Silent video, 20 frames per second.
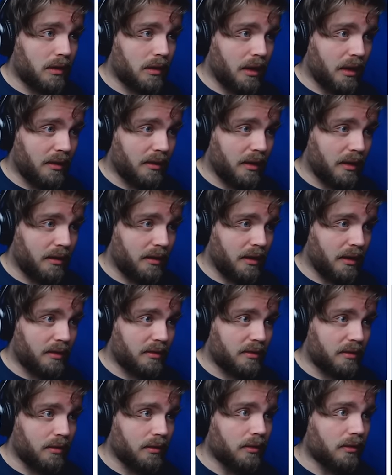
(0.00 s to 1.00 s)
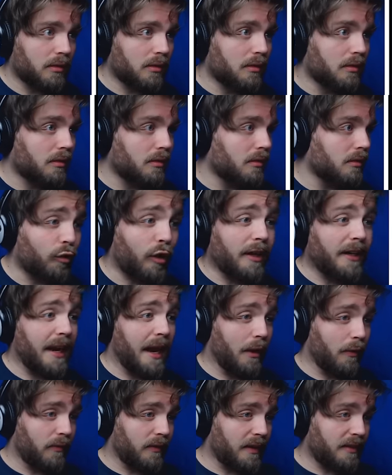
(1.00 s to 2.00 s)
That's good. Right
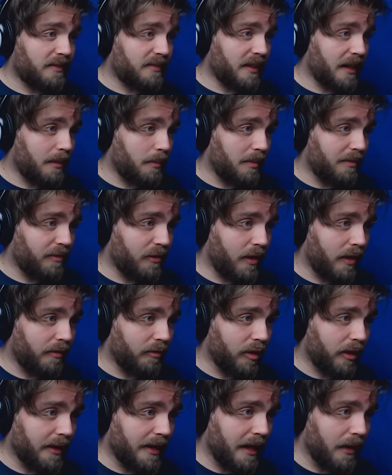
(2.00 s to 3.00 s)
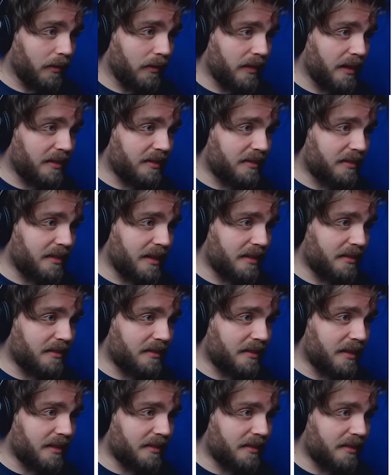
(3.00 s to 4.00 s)
now, let's set up a fire right now. Let's
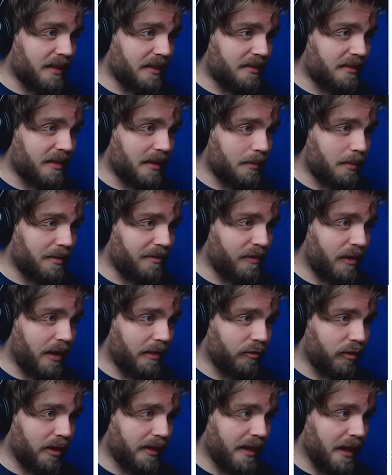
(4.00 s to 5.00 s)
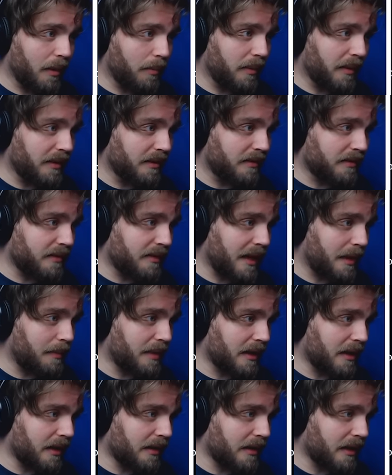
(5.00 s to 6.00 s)
set up a fire right now, because
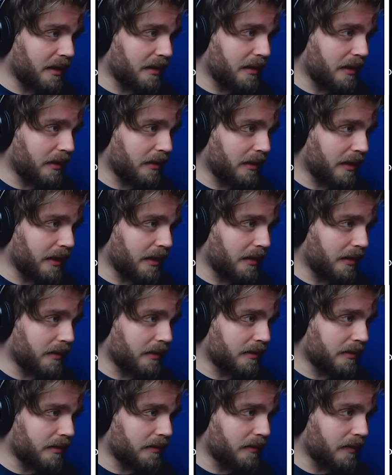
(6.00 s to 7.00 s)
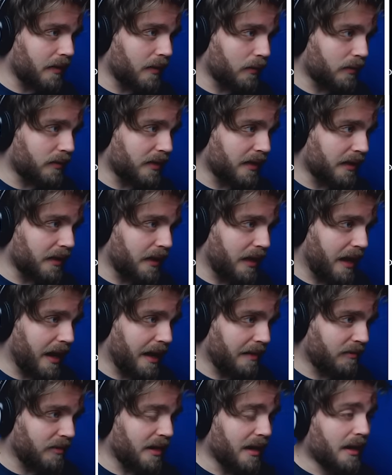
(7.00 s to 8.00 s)
damn it, I can't, oh dear, I
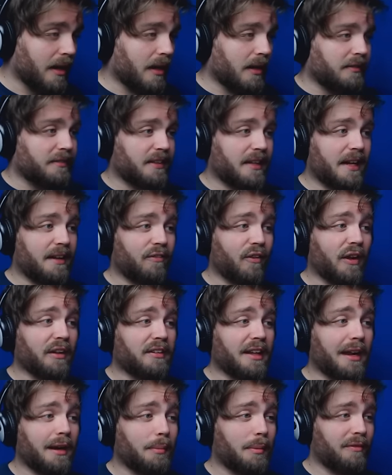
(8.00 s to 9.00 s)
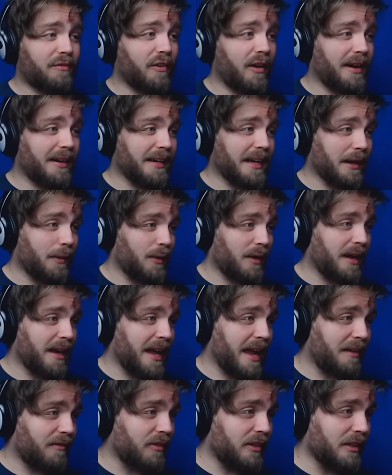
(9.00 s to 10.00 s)
have to. See, if I set up a fire now, I
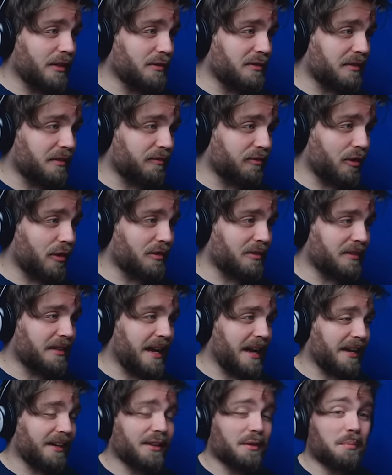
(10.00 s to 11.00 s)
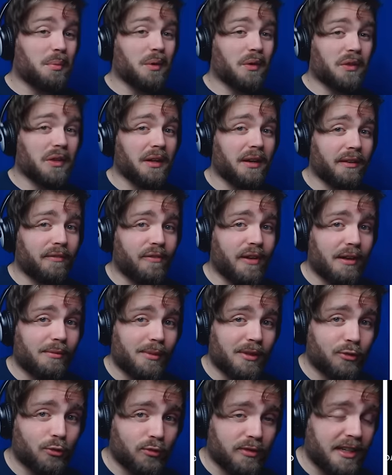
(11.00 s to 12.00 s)
have to use the Frozen Angler book that I
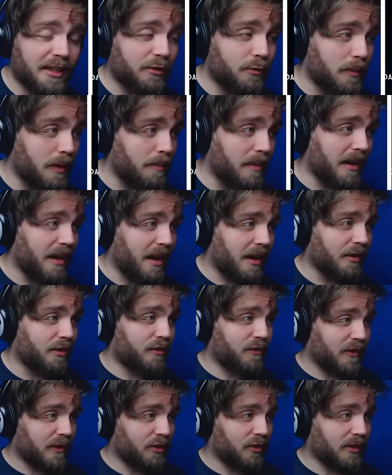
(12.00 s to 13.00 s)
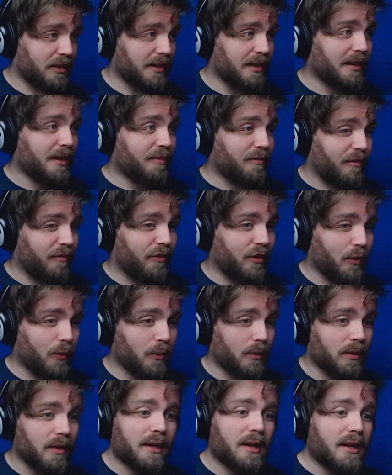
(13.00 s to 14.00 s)
found, which will teach me about ice fishing for
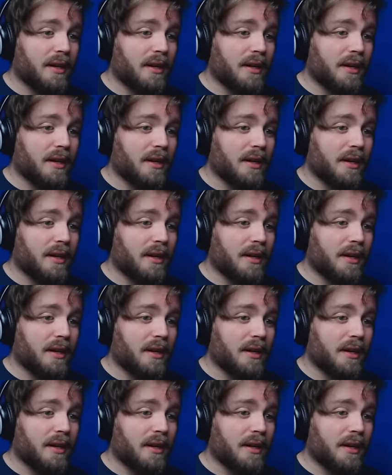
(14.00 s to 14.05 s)
fuel.